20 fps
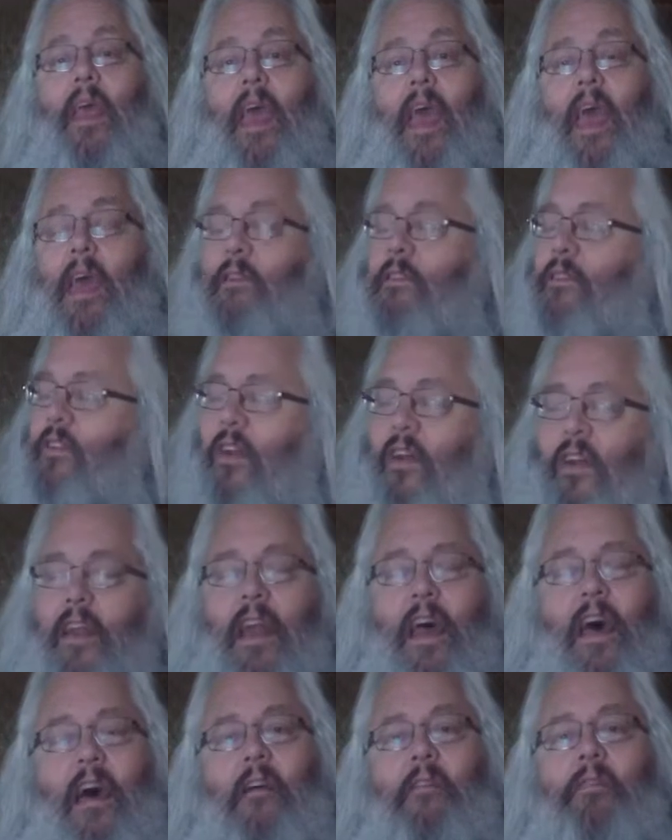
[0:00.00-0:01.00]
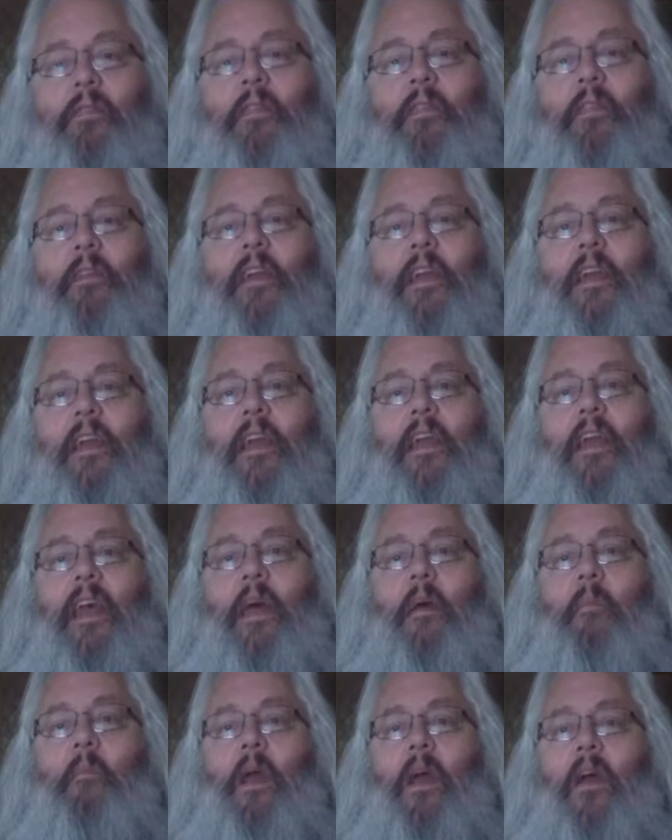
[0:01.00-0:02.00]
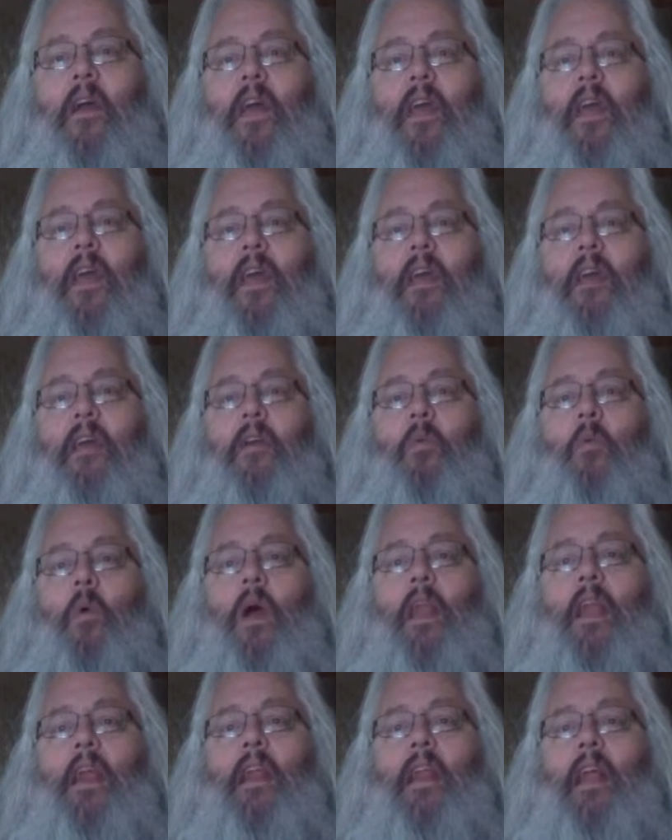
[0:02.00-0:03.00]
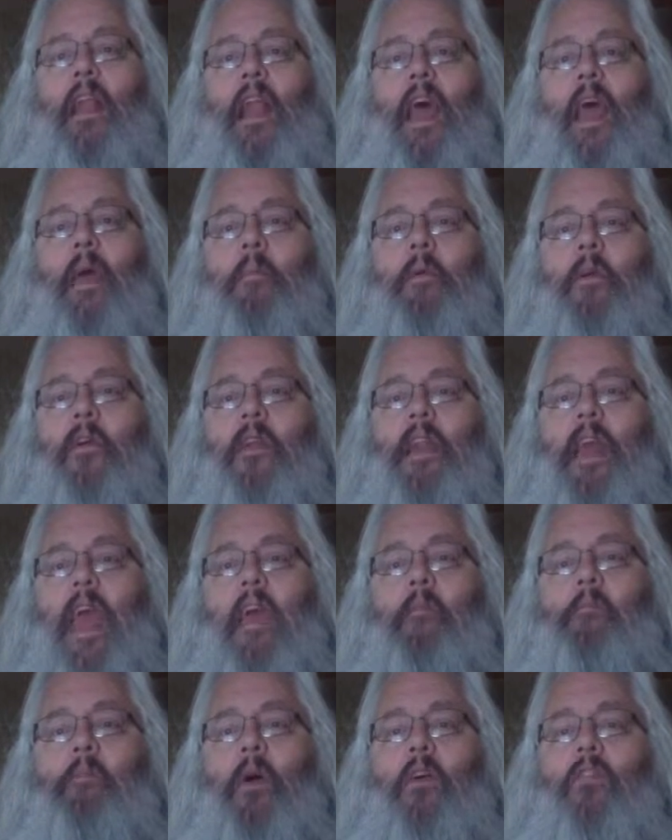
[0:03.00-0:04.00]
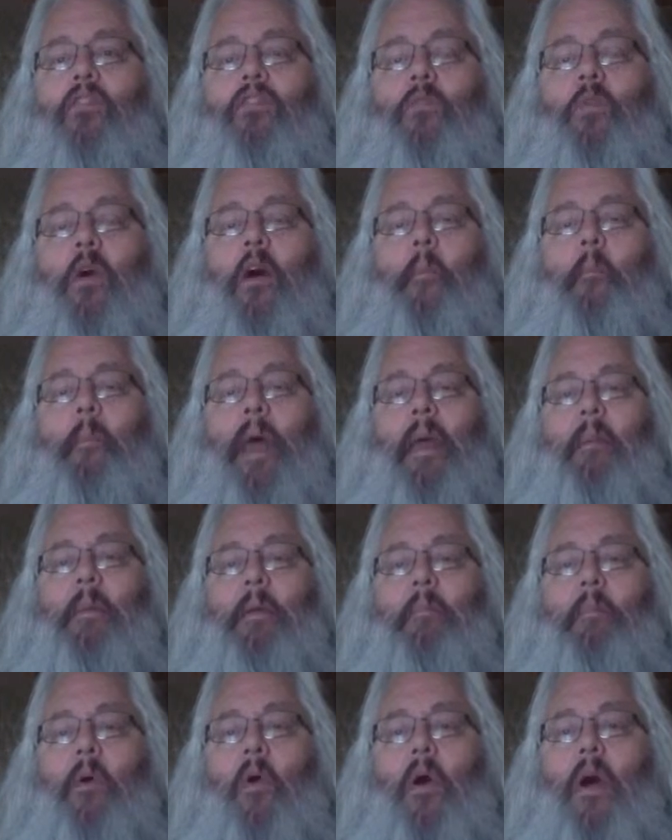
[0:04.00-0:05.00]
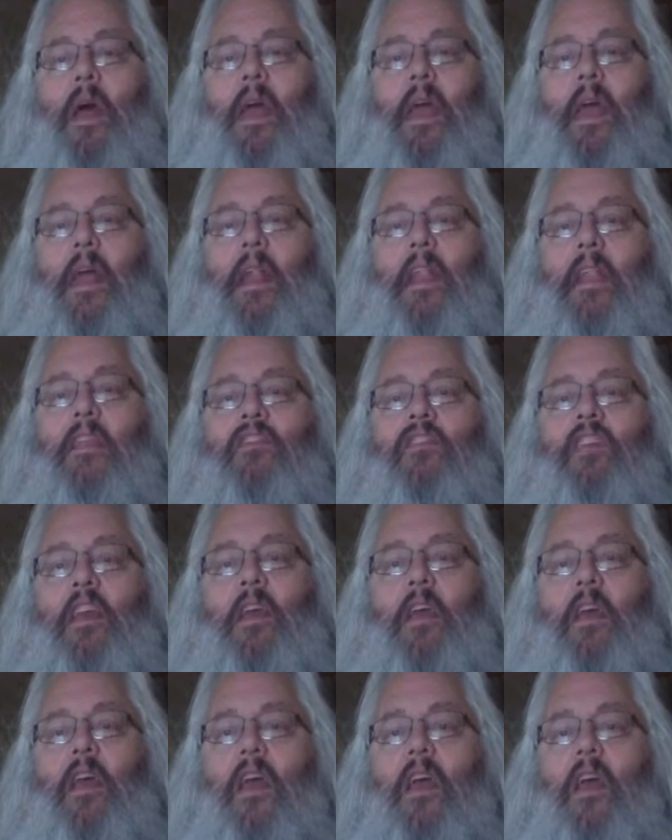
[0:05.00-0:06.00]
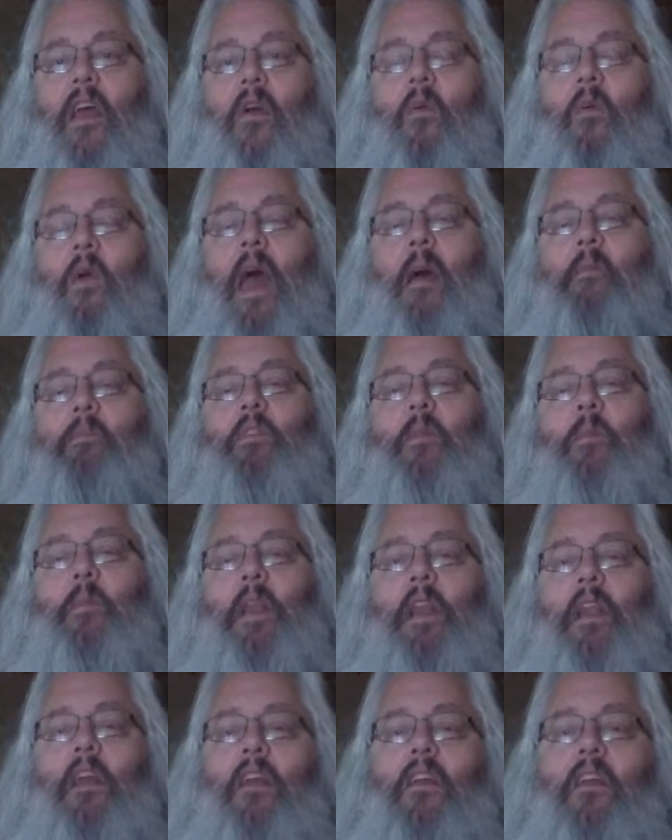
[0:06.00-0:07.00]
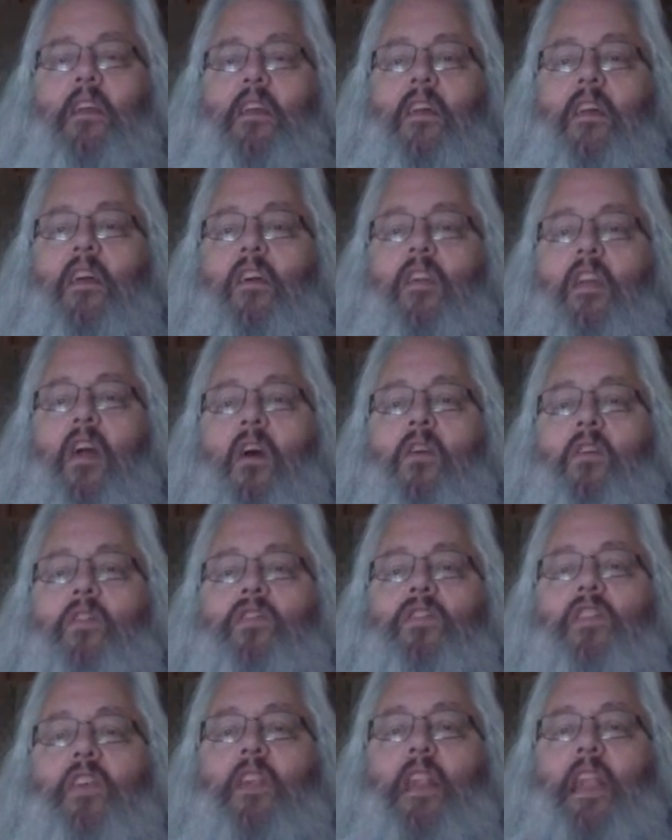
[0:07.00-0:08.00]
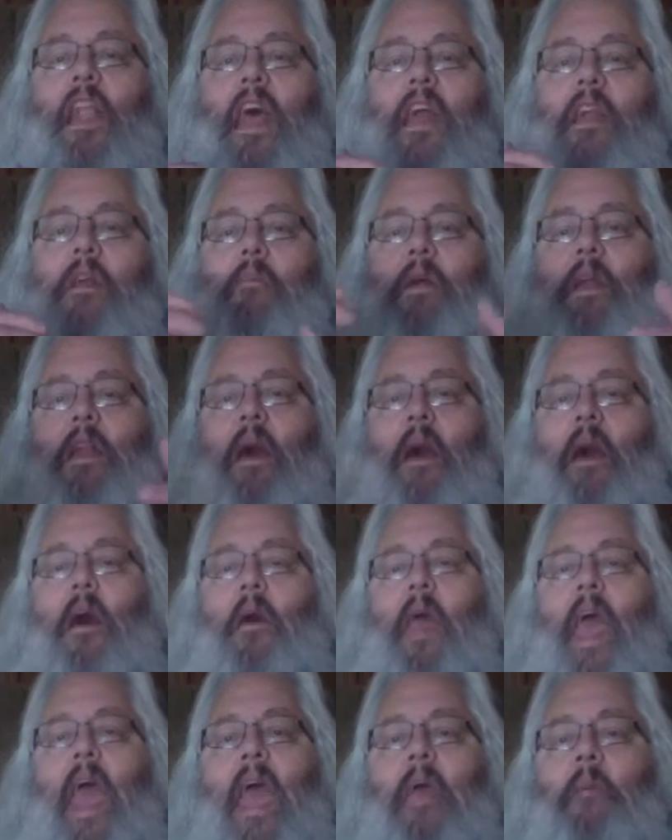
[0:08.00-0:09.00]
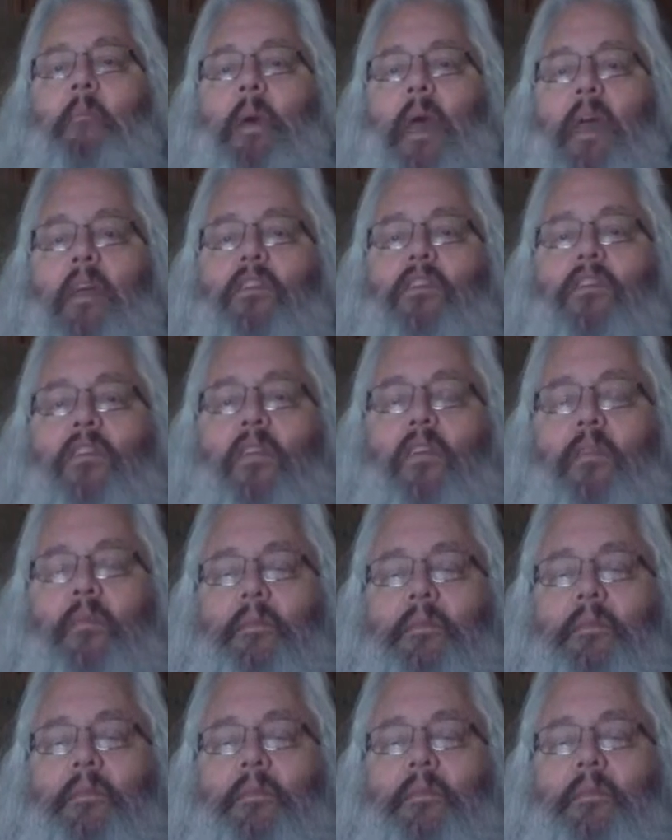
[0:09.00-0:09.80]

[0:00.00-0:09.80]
And sure enough, Mary went into labor and gave birth to a baby boy, and she wrapped him in clothes and laid him in a hay manger.